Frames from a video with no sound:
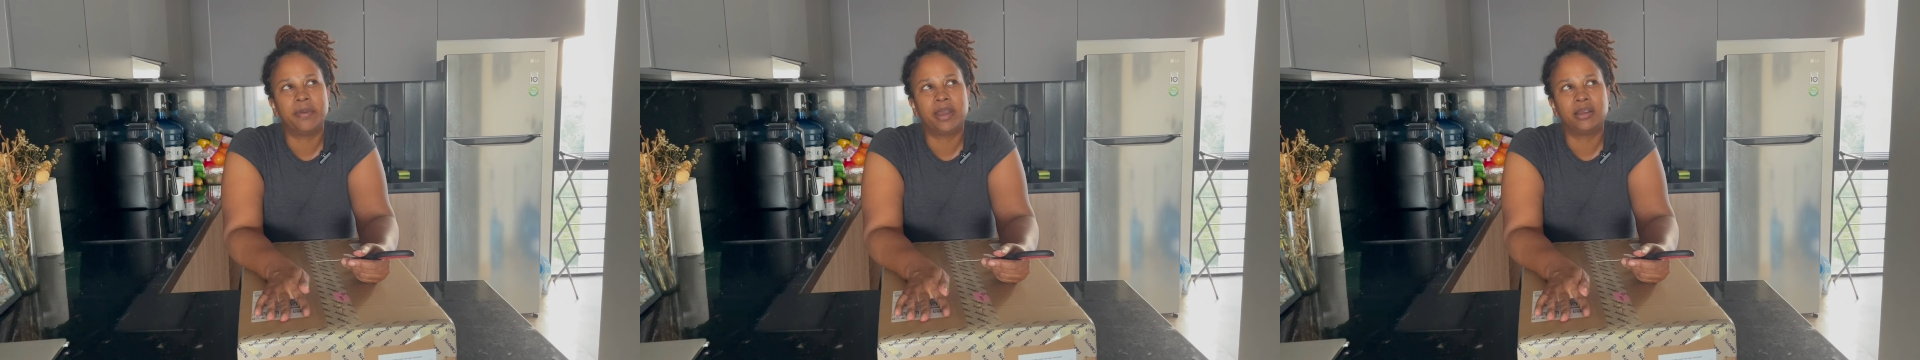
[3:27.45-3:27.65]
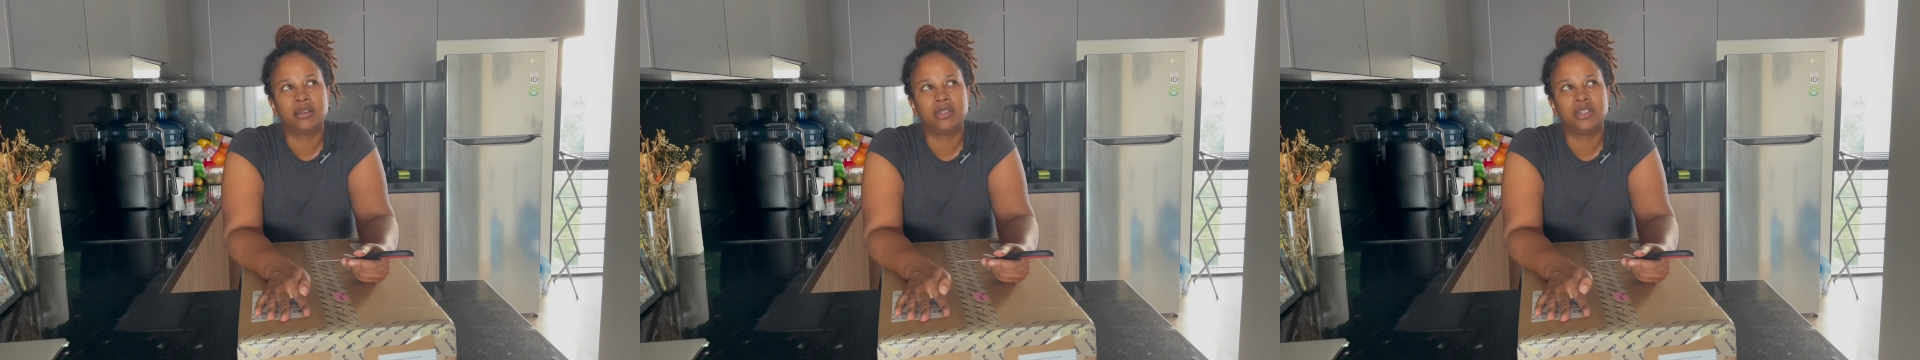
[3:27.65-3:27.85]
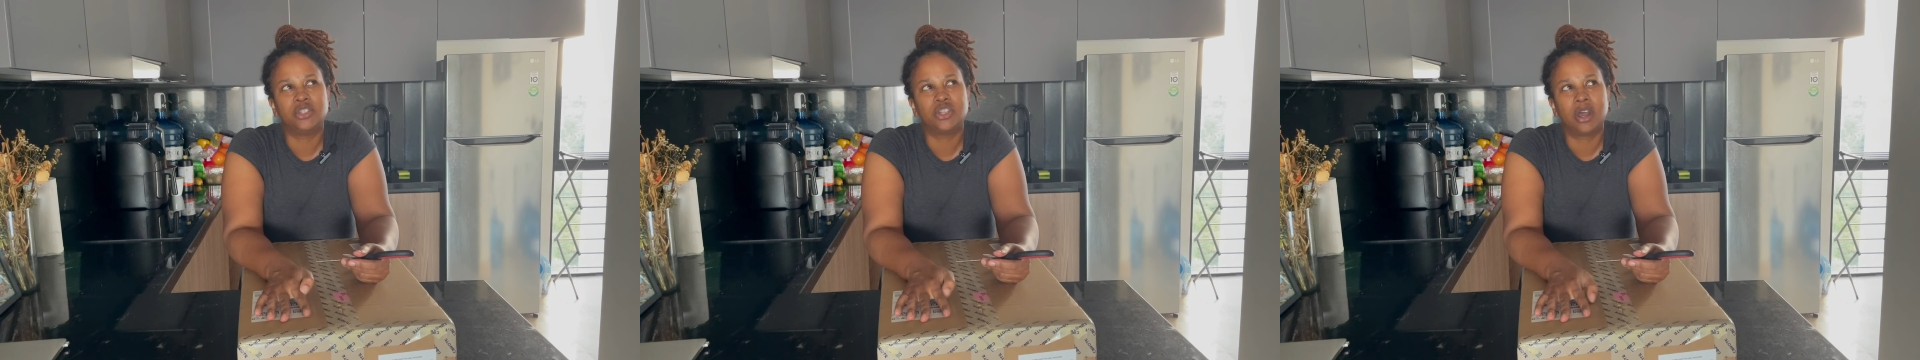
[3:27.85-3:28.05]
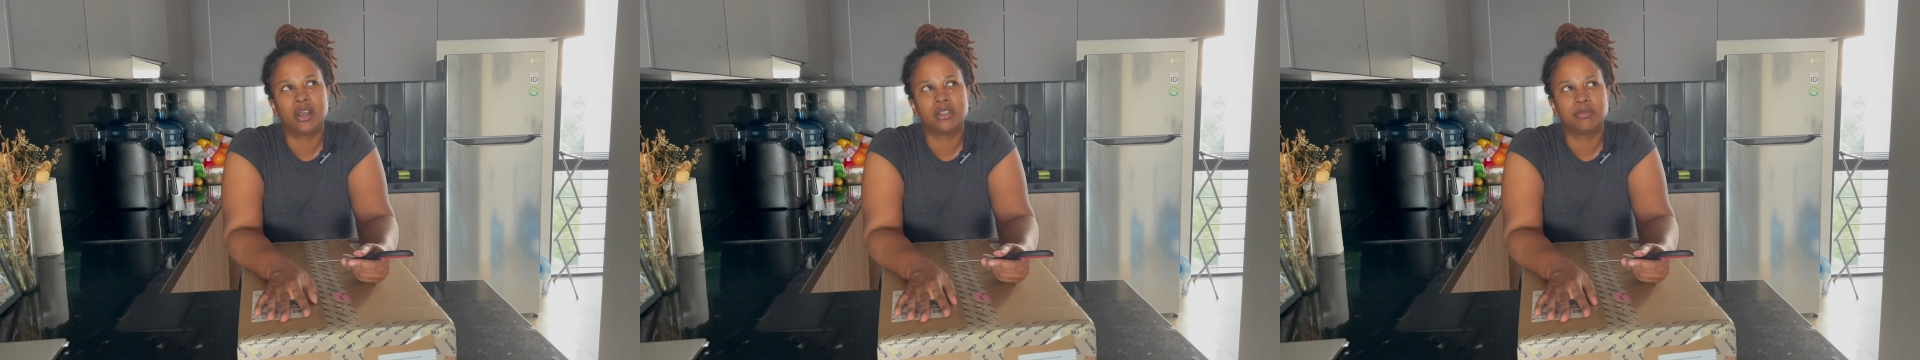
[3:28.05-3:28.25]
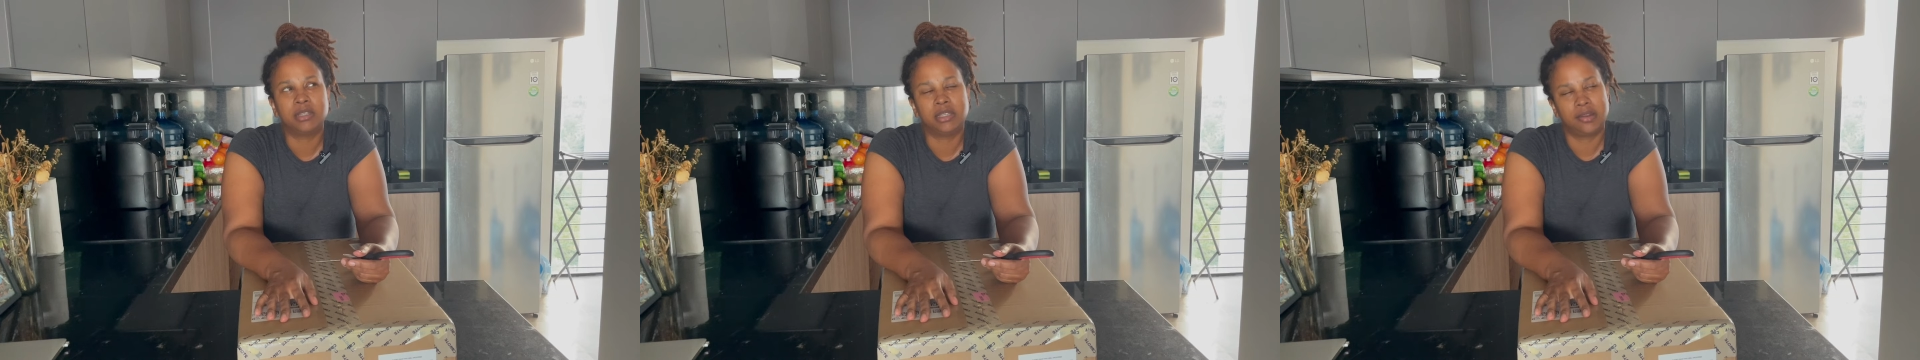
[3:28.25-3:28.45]
package
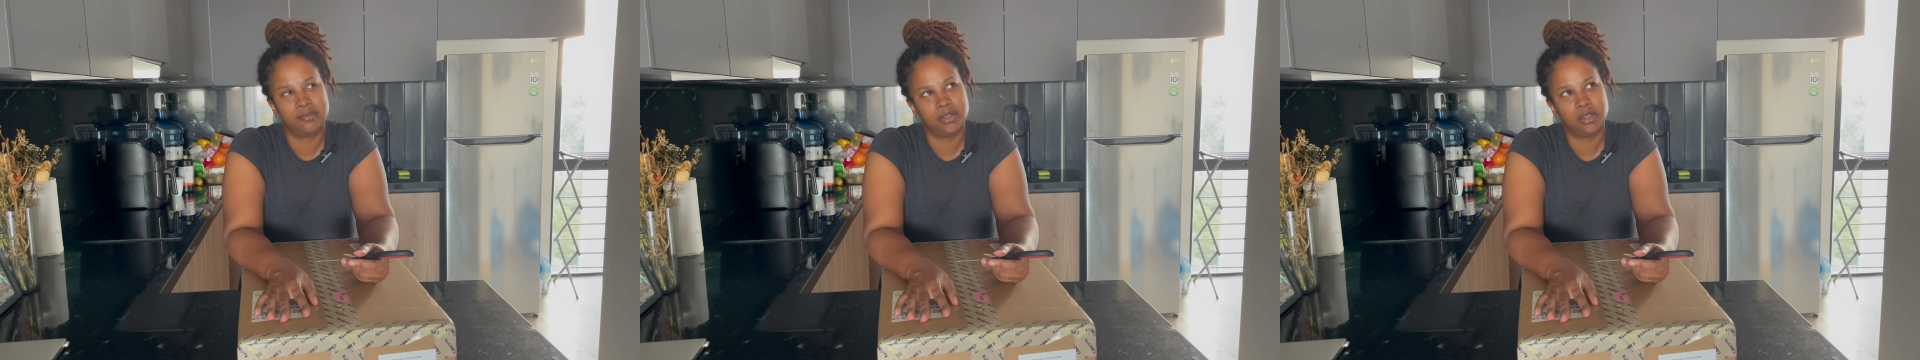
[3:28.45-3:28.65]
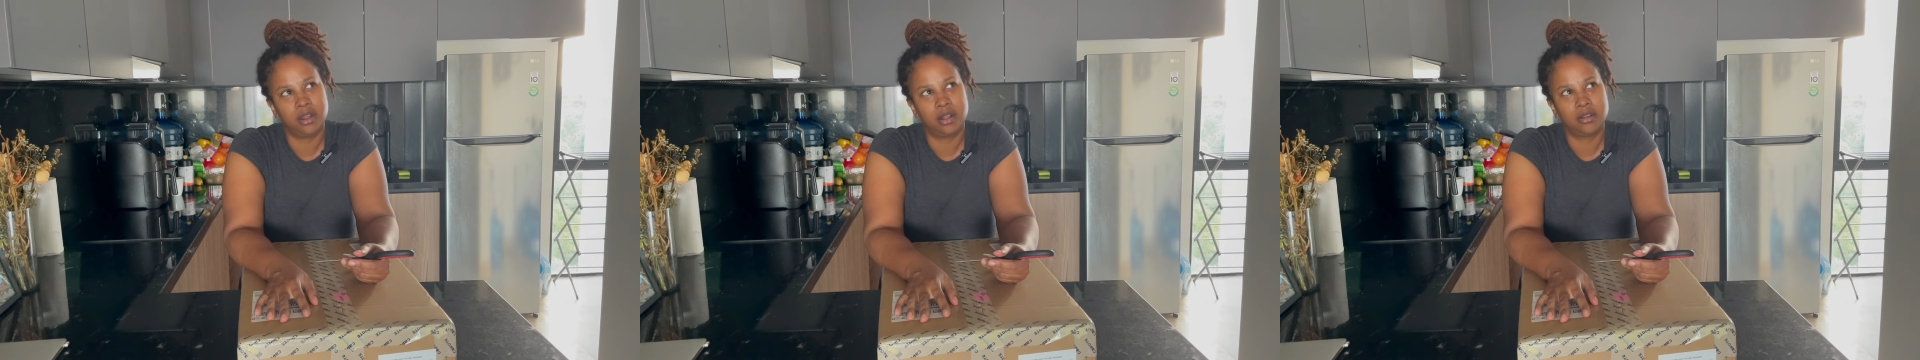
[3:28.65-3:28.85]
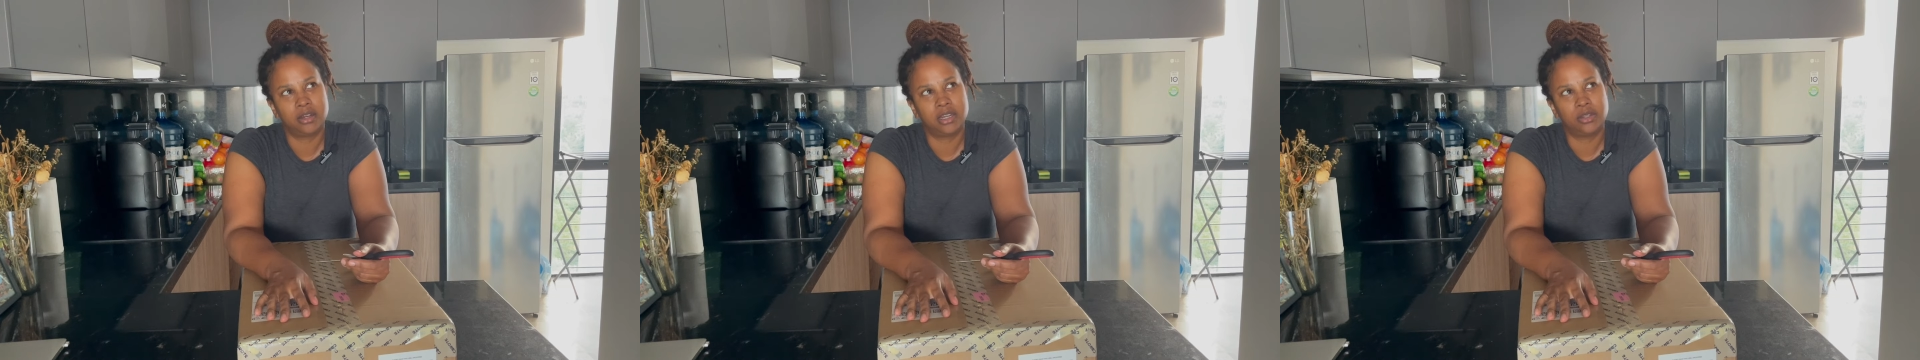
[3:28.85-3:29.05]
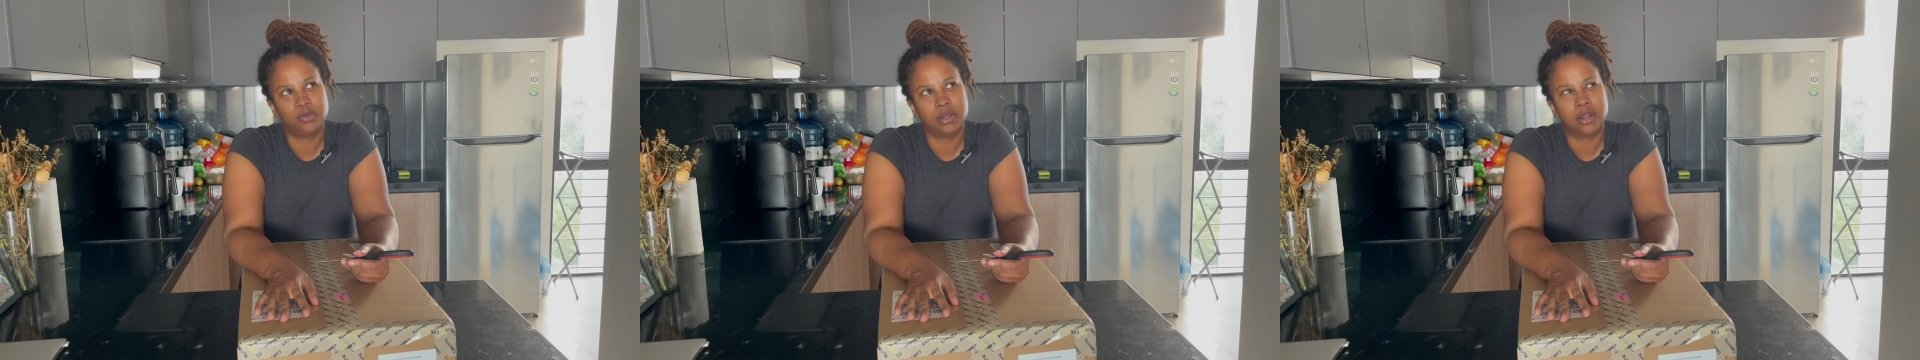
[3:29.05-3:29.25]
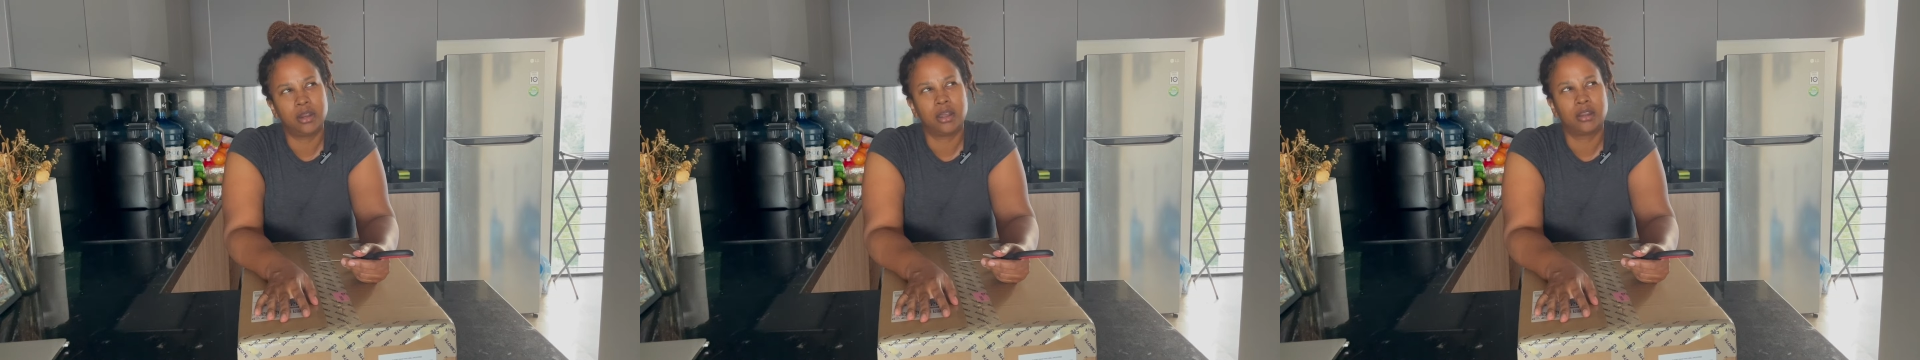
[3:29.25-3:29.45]
cost me $70
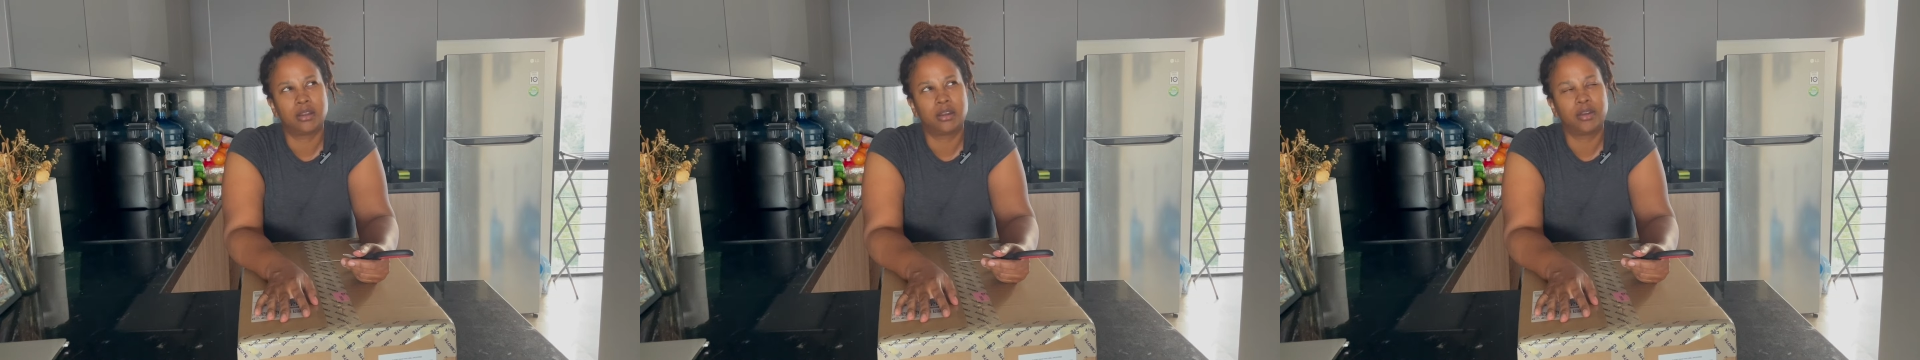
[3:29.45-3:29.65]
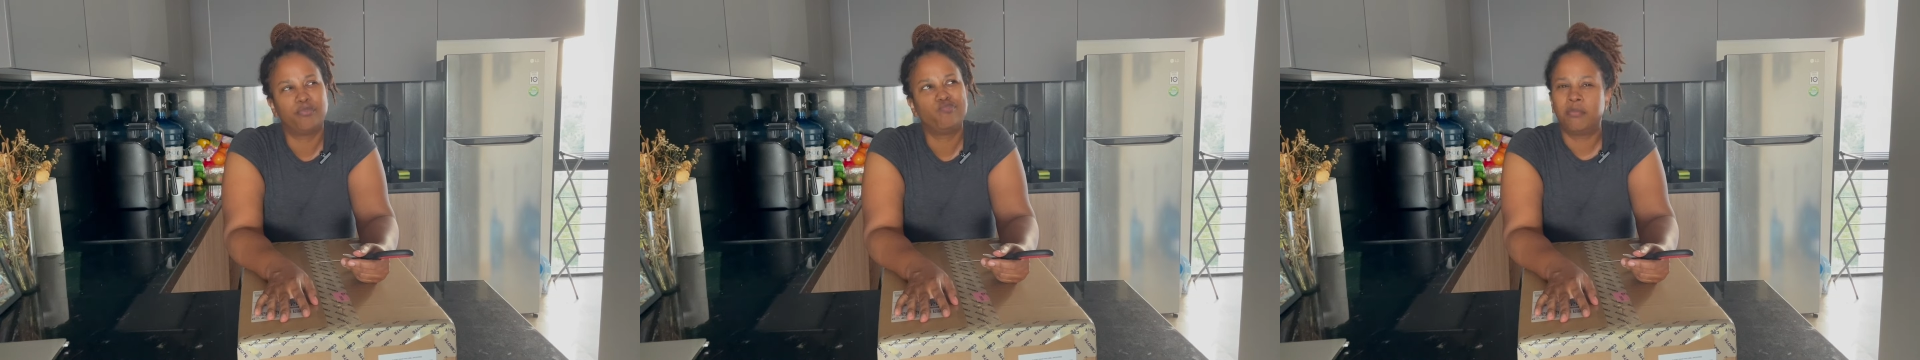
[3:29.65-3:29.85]
with another